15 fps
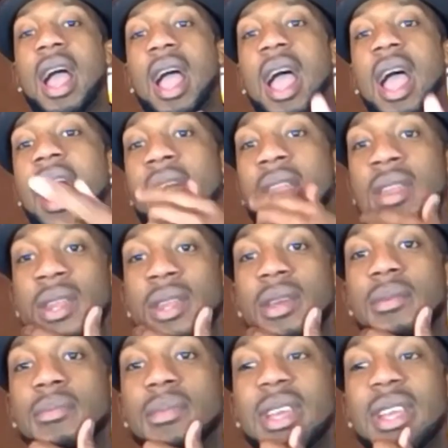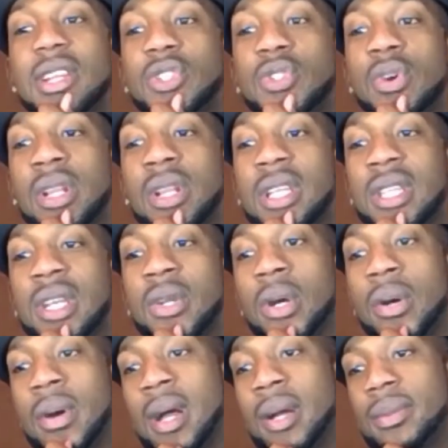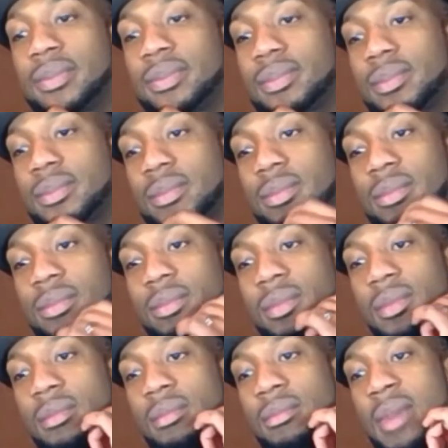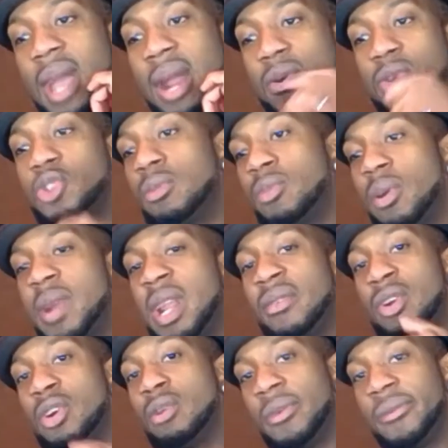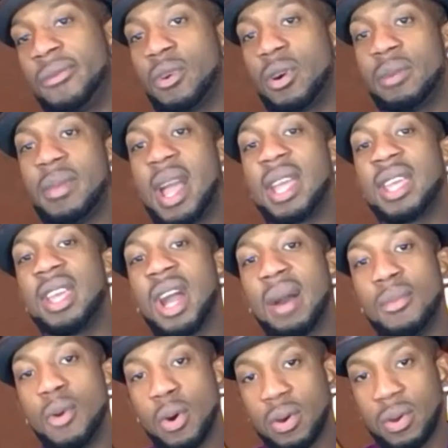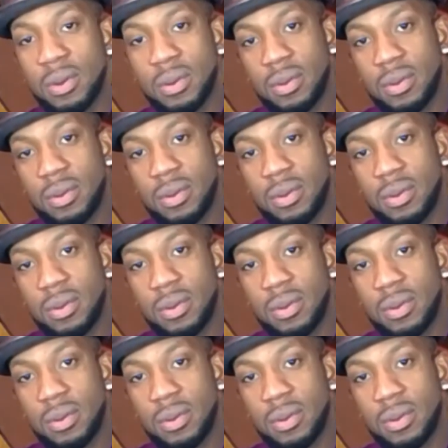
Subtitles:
And my instructor say, you know what? Me I do something I never do before. Me I give you a book.